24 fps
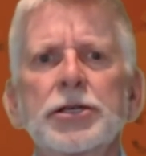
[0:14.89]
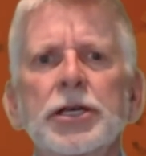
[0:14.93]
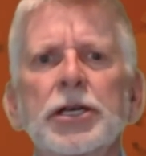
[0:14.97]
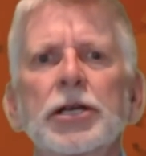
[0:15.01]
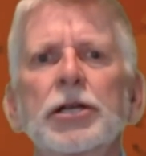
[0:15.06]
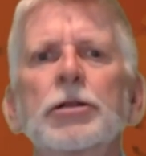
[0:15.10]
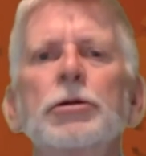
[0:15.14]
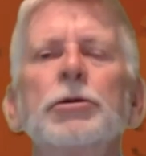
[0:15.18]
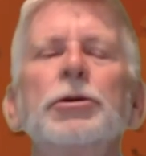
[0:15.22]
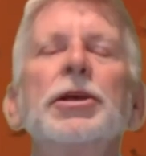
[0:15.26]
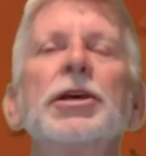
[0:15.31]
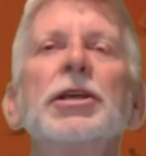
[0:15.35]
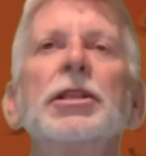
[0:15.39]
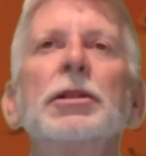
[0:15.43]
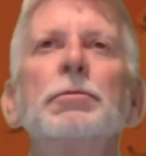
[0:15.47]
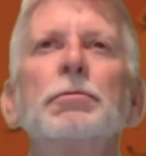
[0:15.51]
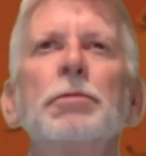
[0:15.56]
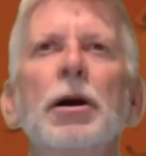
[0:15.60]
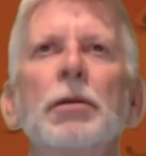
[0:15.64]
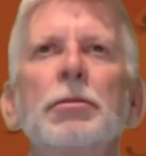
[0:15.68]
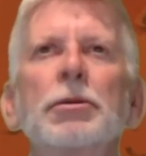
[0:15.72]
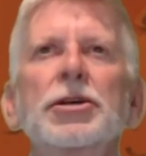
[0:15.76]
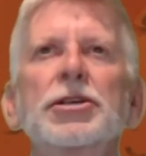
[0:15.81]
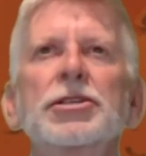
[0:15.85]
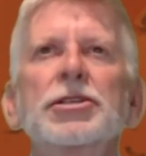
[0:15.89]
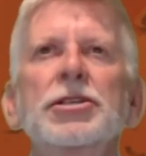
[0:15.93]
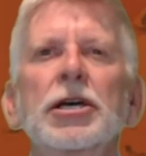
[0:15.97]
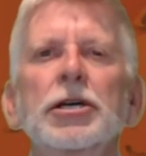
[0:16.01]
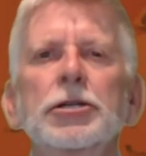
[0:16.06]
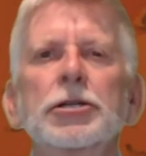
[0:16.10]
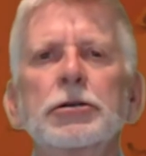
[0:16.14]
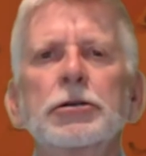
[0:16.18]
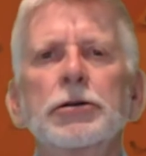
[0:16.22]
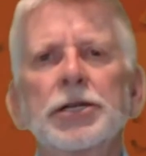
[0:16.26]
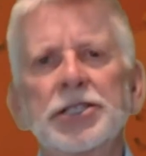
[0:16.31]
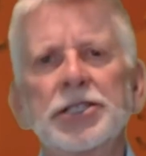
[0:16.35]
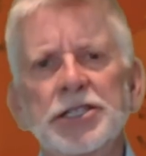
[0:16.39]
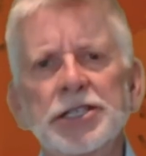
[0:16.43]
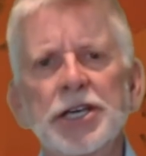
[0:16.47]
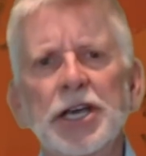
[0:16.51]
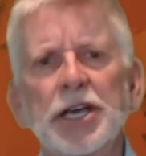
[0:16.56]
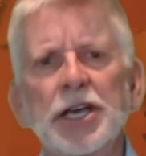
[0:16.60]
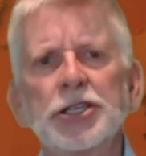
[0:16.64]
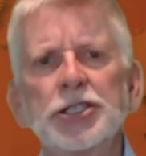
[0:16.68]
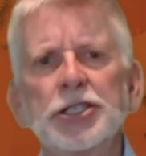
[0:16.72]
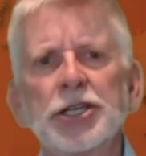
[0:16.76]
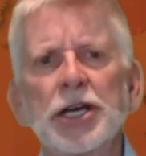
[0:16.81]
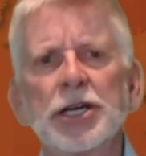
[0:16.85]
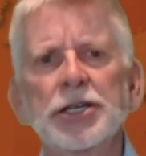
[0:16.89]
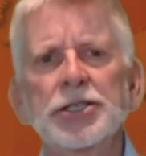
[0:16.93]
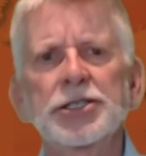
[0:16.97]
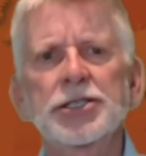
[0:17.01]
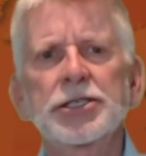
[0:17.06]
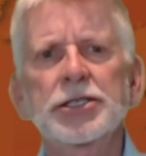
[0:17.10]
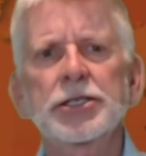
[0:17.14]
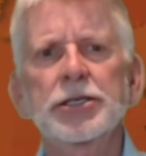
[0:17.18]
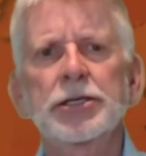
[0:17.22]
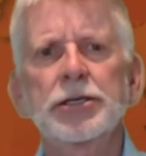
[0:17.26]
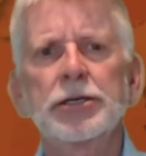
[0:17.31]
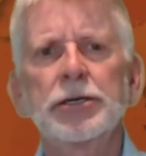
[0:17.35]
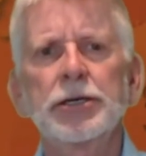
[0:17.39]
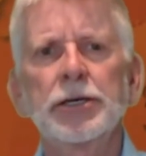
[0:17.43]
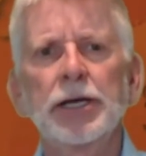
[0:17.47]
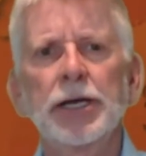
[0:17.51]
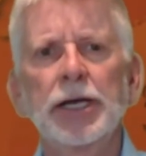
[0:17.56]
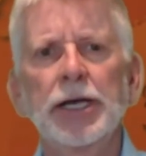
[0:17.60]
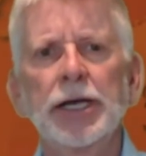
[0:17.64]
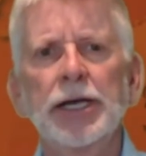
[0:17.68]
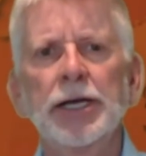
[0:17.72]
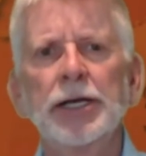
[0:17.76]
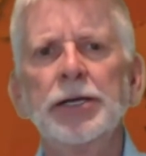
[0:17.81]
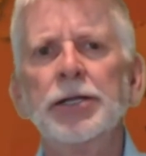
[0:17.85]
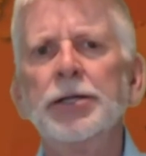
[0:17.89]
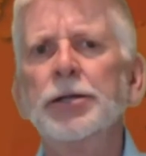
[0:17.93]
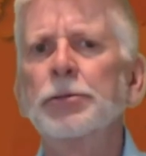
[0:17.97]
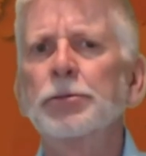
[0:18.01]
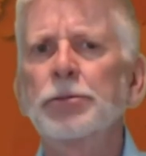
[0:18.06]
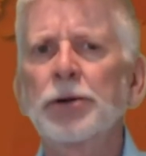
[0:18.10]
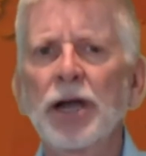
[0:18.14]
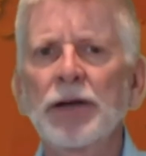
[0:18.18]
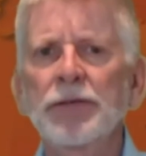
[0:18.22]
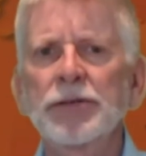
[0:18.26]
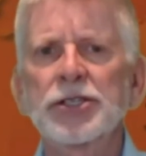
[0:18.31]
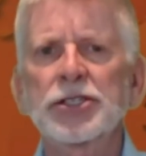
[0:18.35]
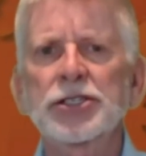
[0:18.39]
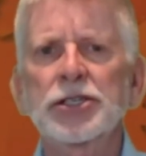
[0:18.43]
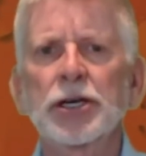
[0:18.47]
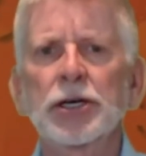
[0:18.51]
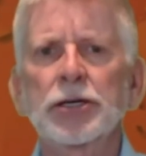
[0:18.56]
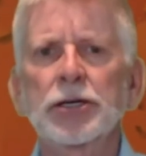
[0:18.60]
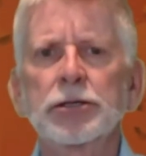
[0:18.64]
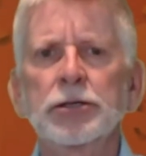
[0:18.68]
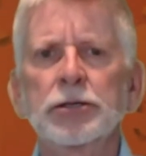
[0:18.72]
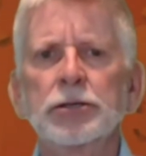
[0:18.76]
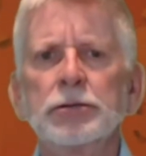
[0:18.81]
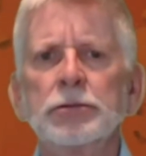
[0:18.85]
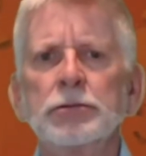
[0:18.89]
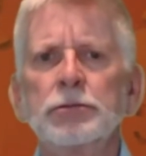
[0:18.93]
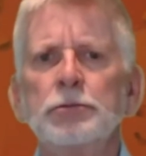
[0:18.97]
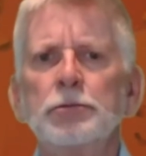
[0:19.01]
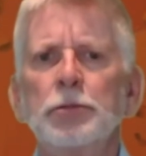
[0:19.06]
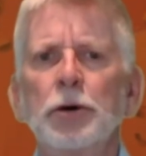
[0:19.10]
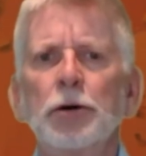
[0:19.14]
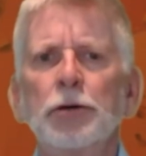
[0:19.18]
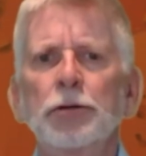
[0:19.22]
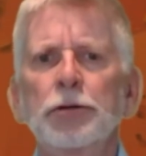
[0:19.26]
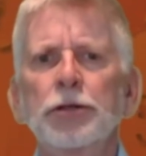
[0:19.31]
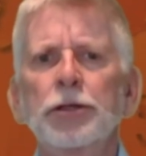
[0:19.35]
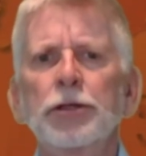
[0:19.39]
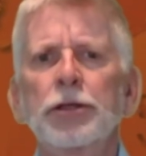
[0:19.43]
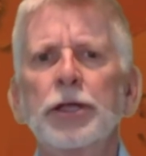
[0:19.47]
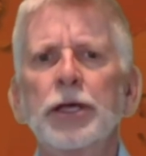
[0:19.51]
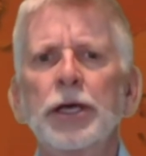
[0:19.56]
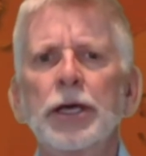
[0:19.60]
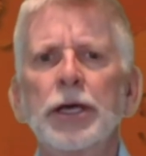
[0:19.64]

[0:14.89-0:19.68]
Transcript: including in the public sector at DHS and in the private sector, both